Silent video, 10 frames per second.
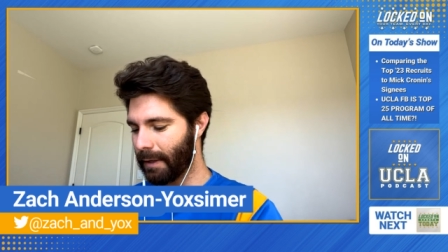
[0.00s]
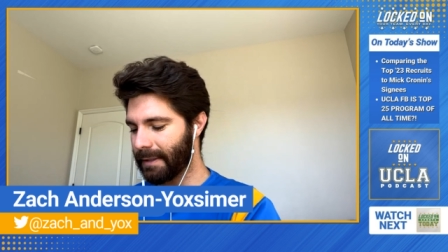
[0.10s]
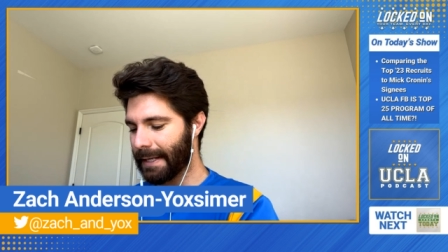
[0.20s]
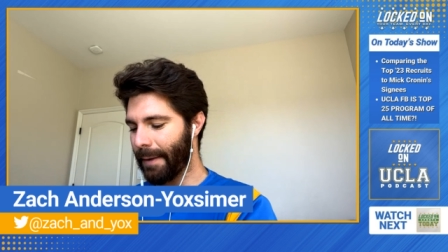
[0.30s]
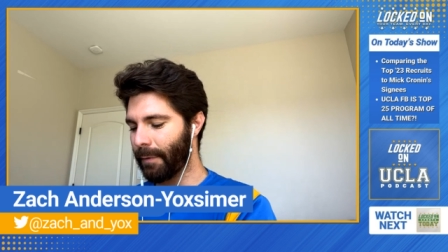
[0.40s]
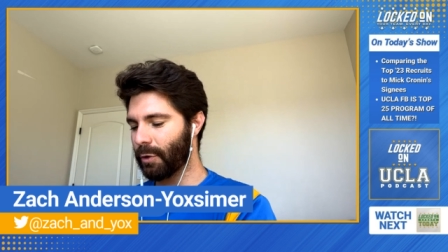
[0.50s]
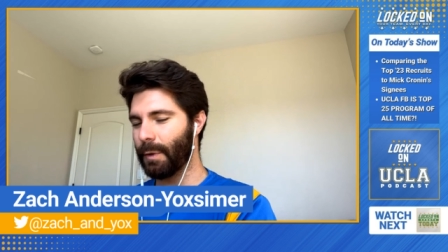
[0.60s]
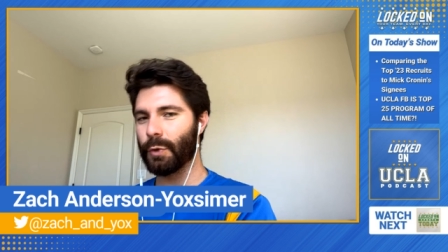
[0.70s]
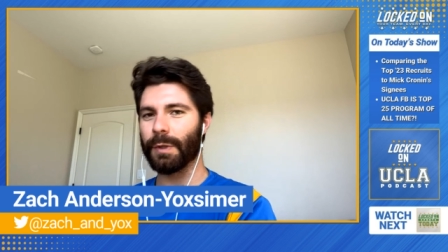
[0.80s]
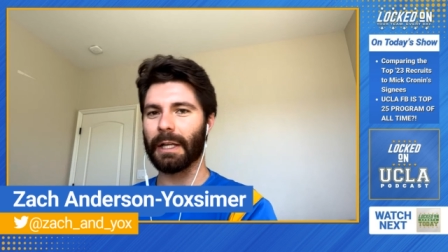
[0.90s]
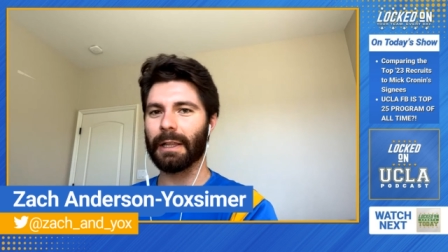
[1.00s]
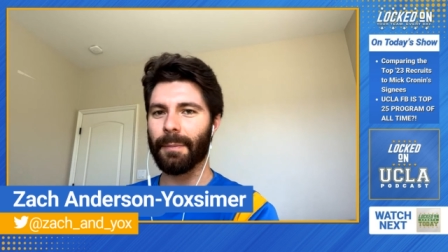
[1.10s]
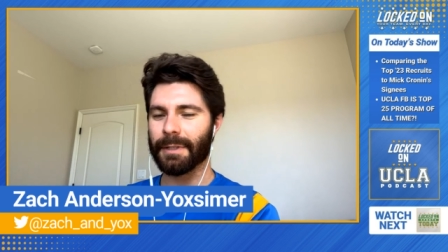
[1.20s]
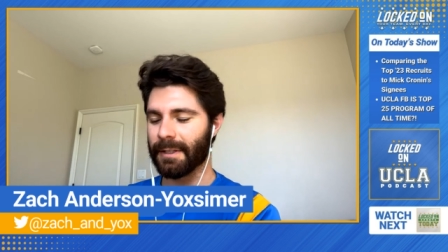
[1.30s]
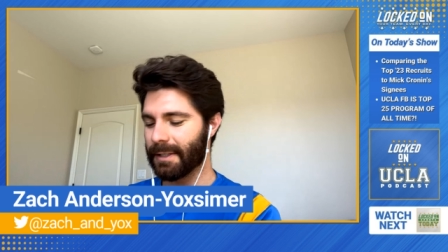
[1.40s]
Sandwich in between the
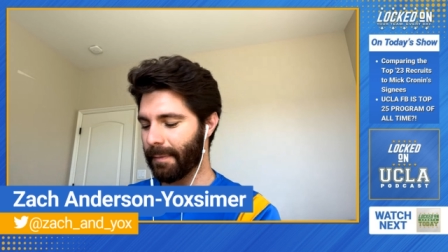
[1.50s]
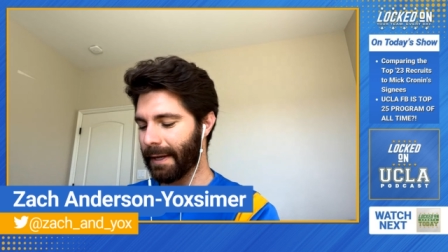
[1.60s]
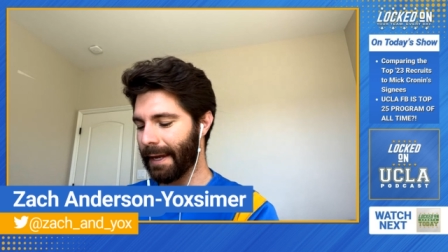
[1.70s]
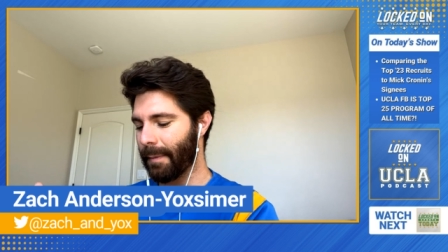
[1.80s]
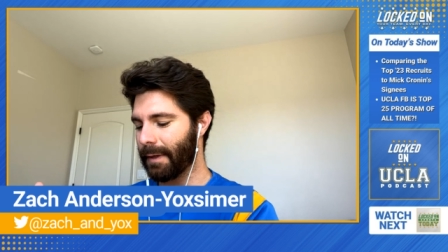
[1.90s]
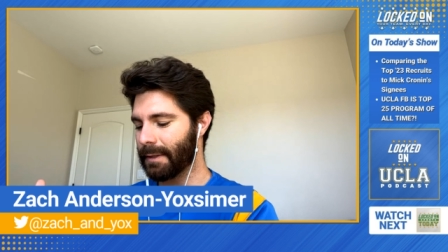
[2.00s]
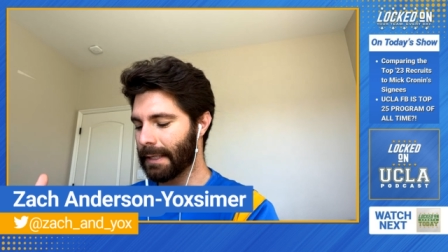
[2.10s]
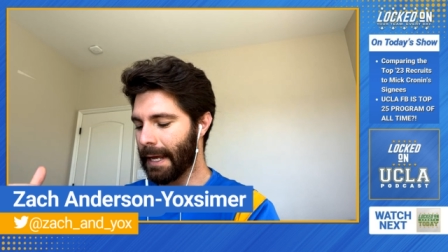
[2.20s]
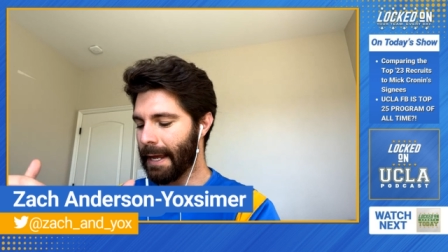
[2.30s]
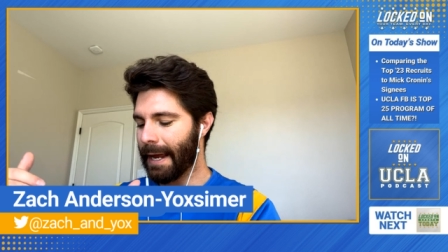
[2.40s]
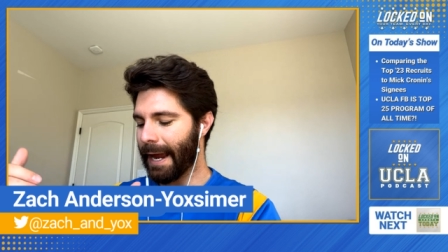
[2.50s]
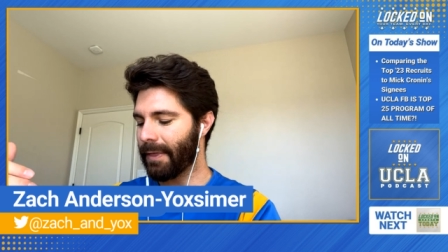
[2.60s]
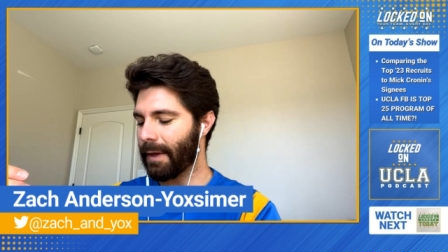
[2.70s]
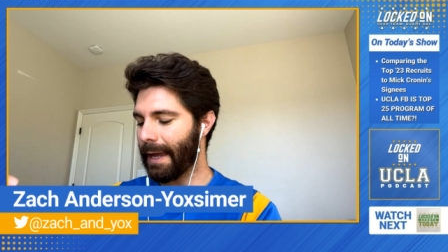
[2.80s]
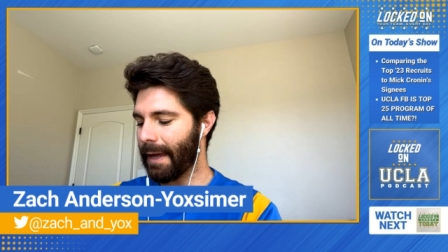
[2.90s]
Clemsons and Miami's
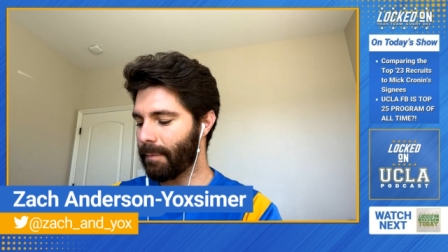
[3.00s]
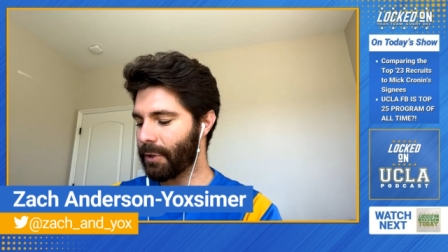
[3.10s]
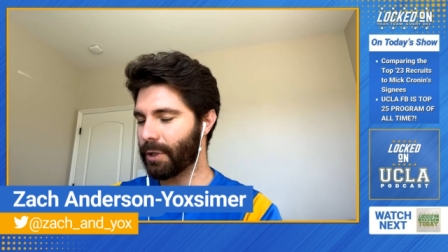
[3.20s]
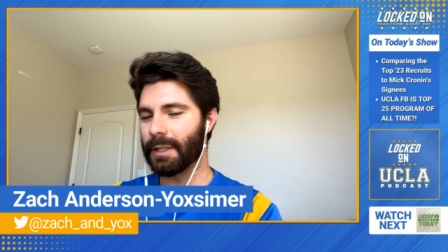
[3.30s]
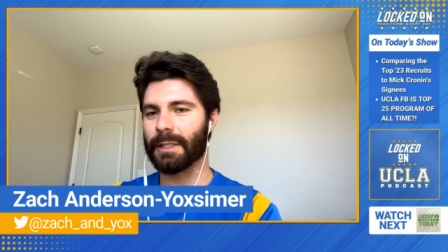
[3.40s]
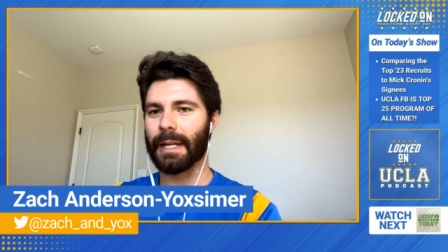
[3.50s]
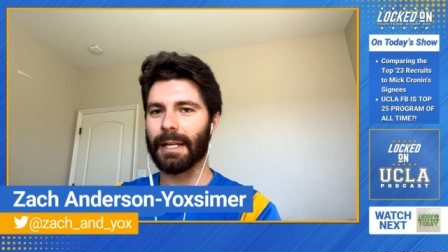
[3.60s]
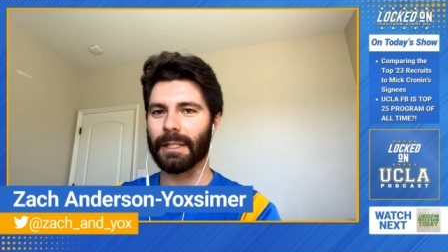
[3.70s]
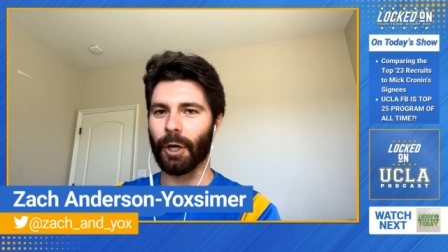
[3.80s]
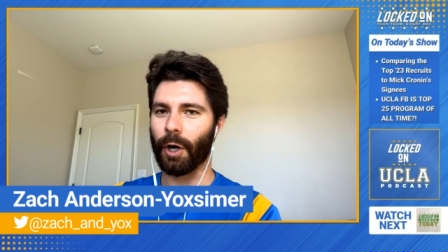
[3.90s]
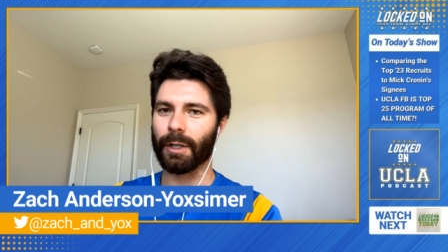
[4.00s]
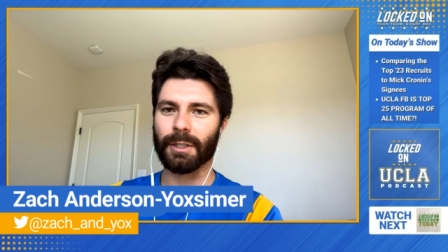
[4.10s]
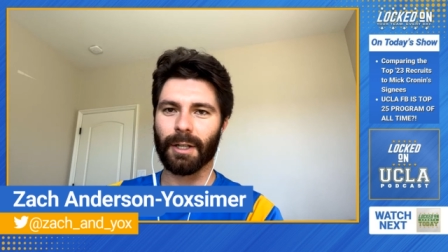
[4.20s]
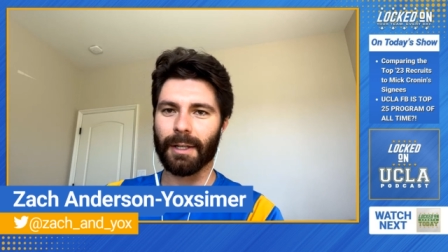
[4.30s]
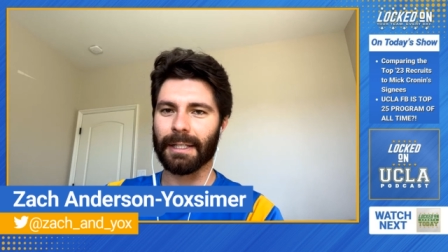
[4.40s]
and the Michigan States, the
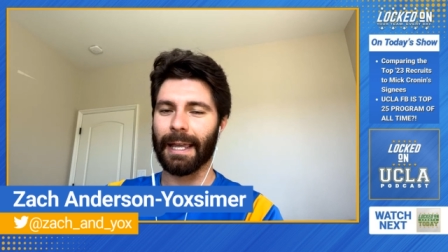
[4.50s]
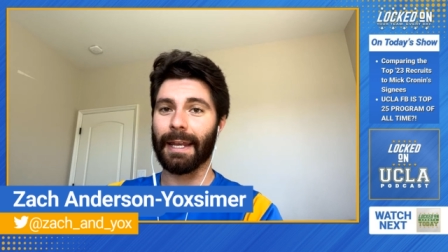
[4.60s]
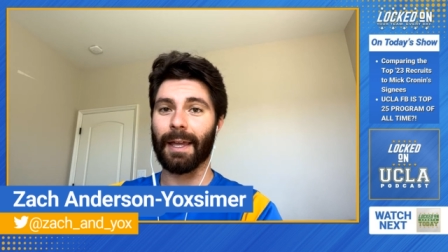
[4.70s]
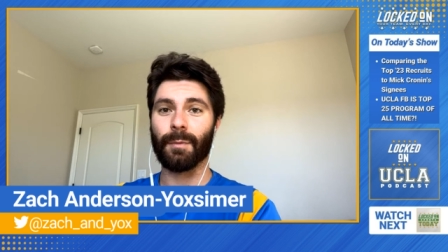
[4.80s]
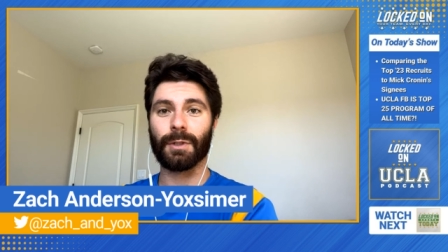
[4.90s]
Arkansas, the NAM.